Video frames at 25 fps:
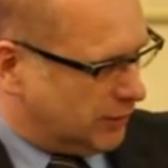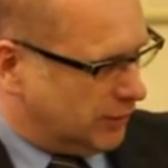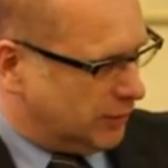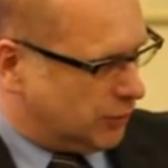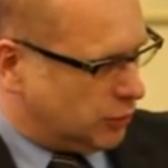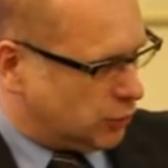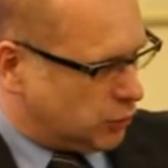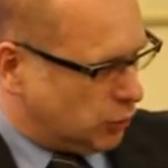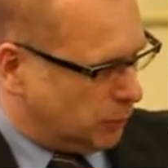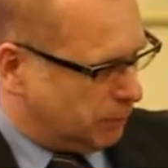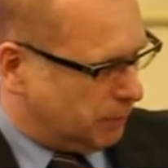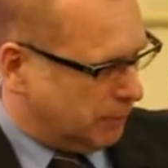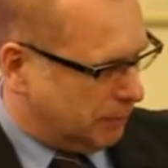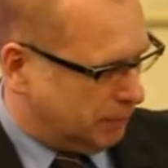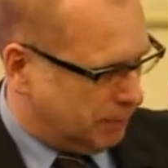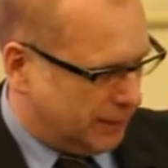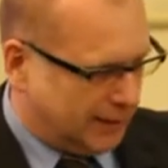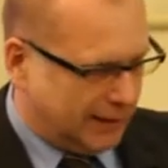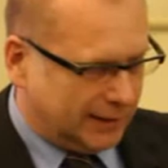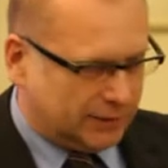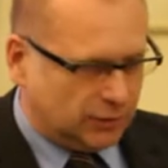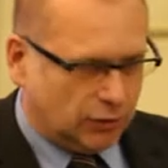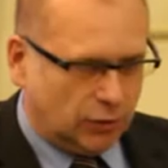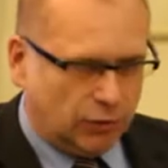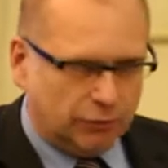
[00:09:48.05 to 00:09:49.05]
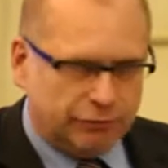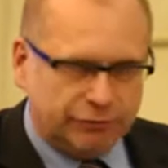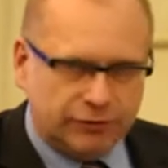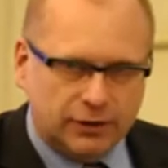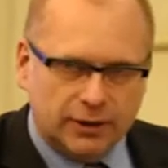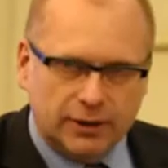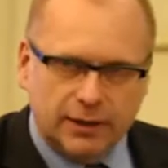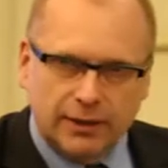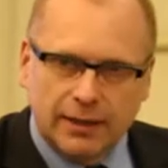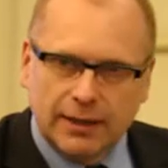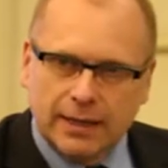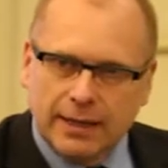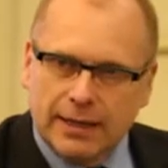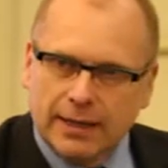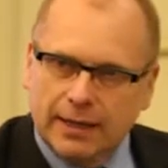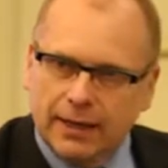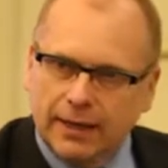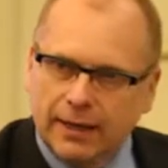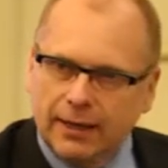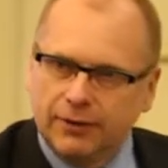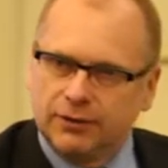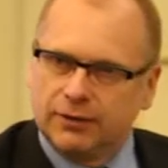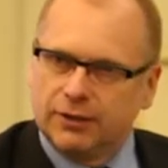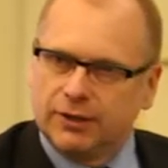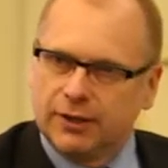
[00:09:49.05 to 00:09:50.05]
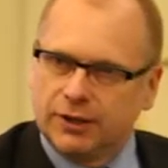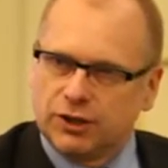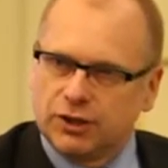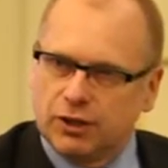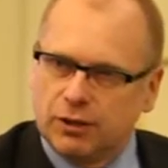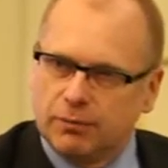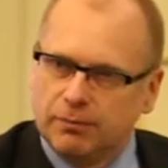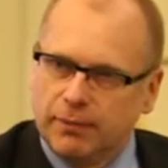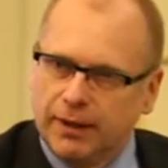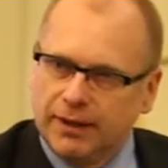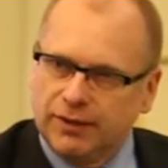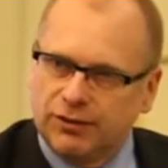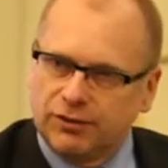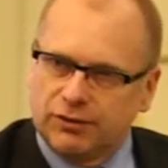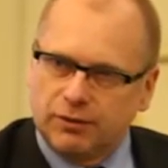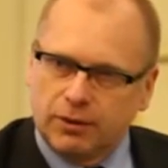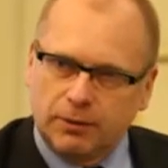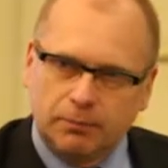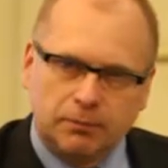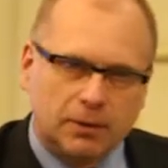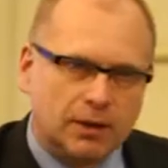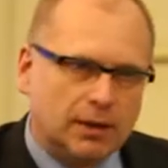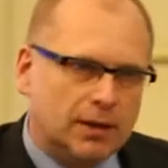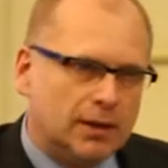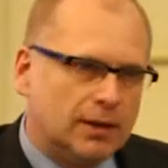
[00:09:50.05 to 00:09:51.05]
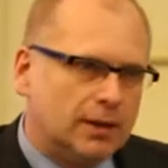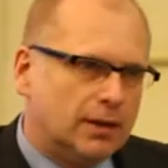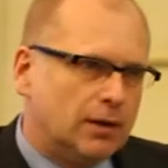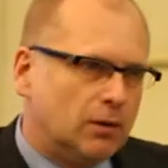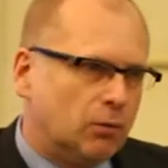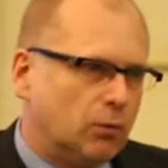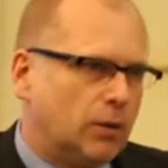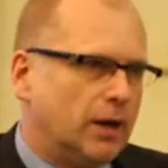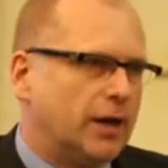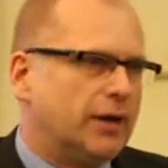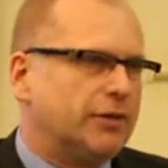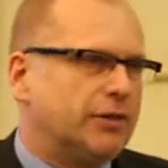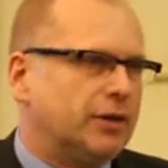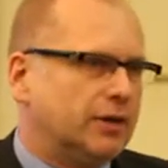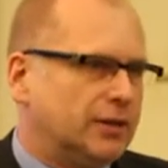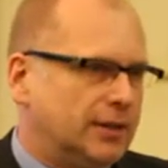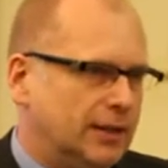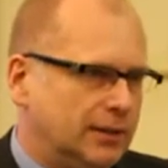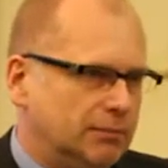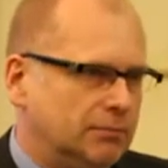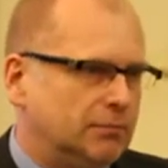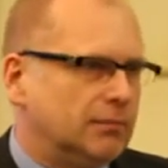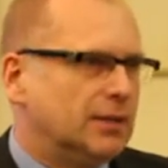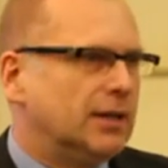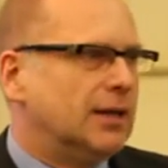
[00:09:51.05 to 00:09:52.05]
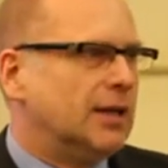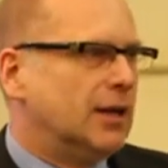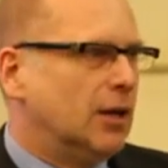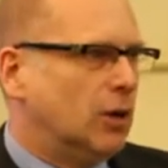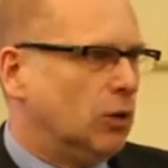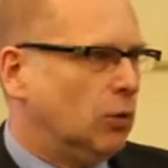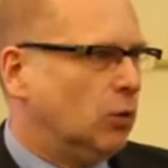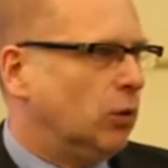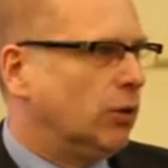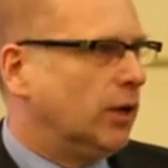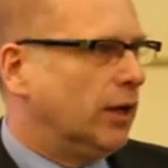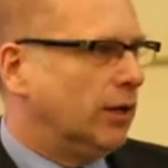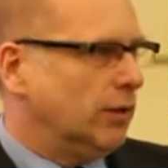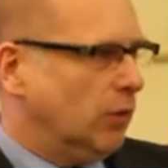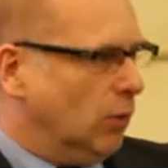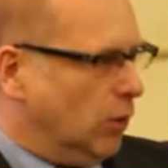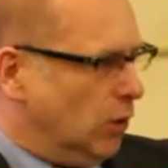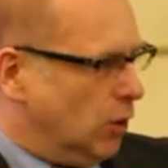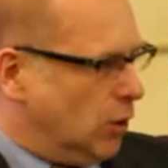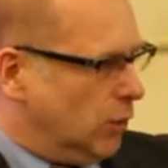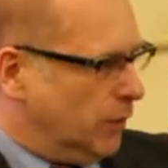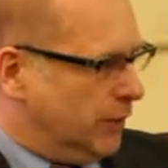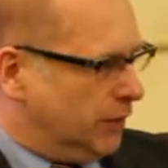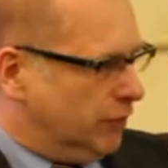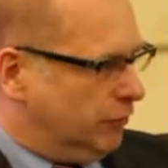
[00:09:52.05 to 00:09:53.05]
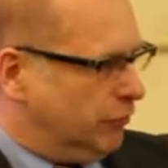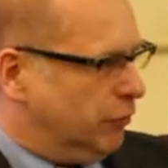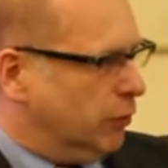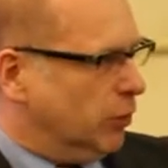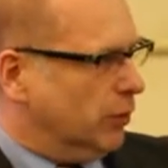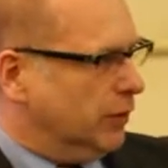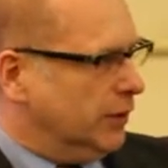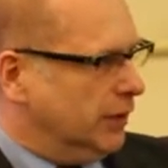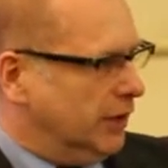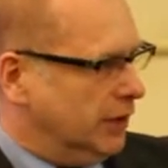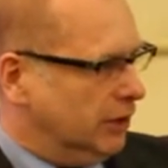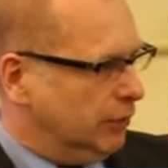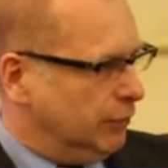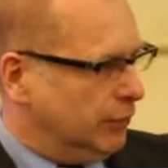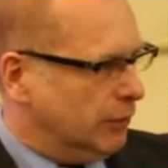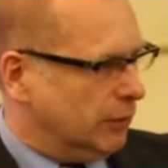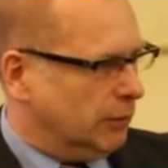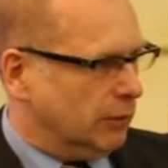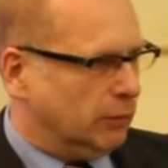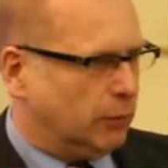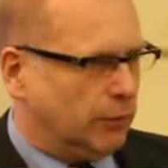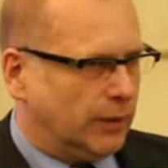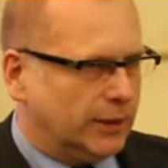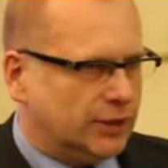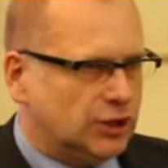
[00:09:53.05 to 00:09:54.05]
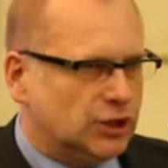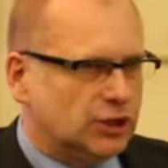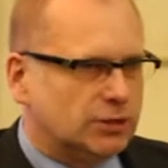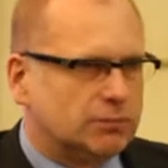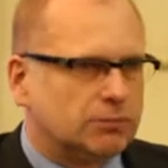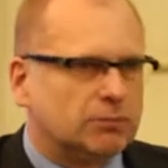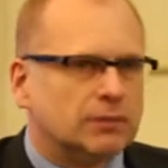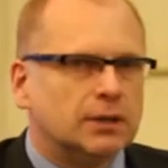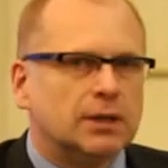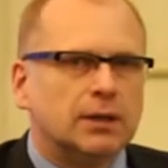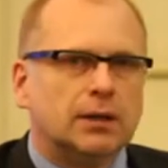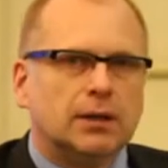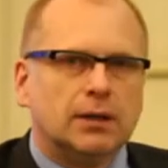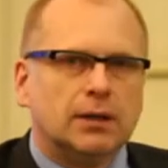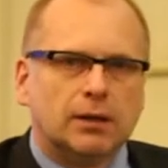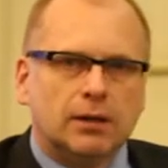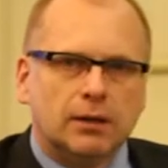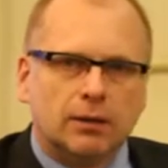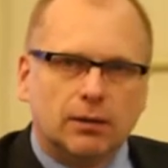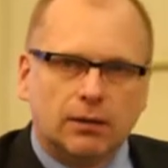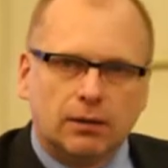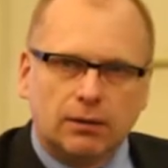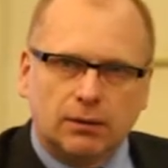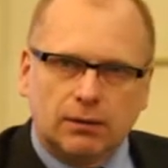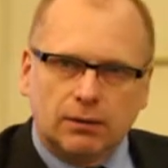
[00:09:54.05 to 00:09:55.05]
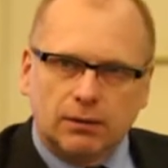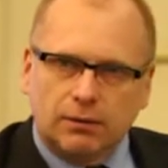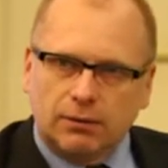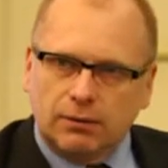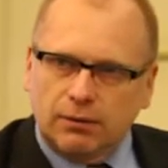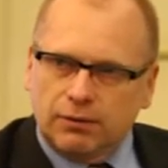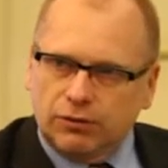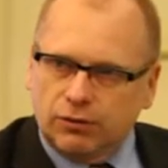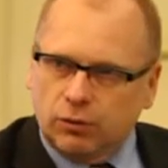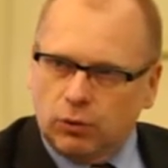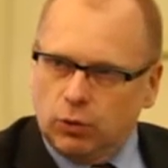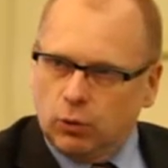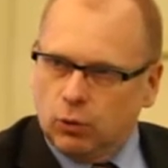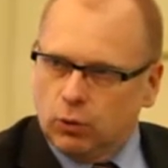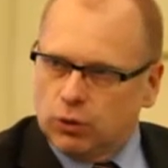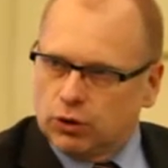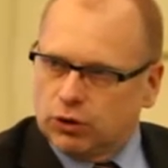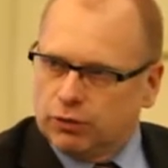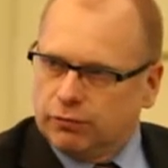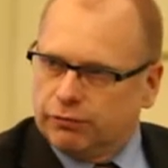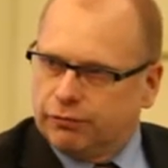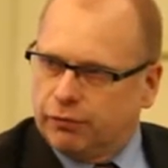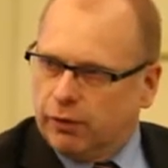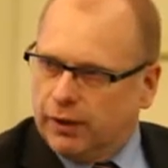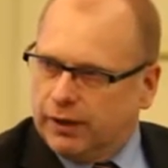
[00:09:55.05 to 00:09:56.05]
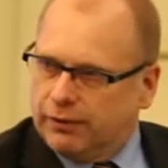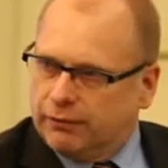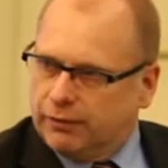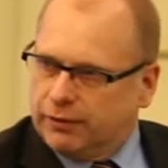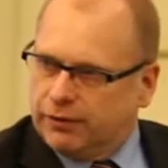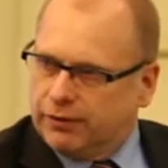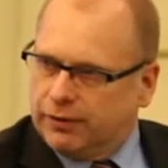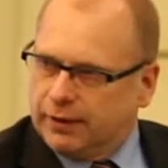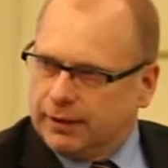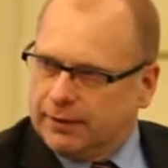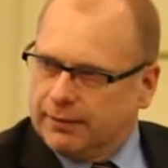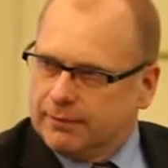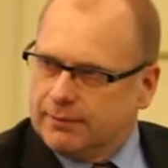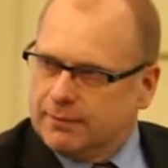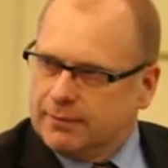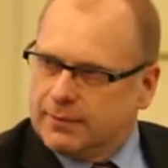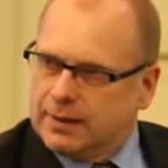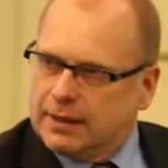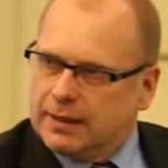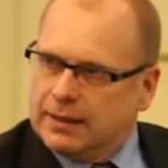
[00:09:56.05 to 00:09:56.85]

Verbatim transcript: They should be part of the international mainstream rather than looking always for an individual Russian uh, solution for everything.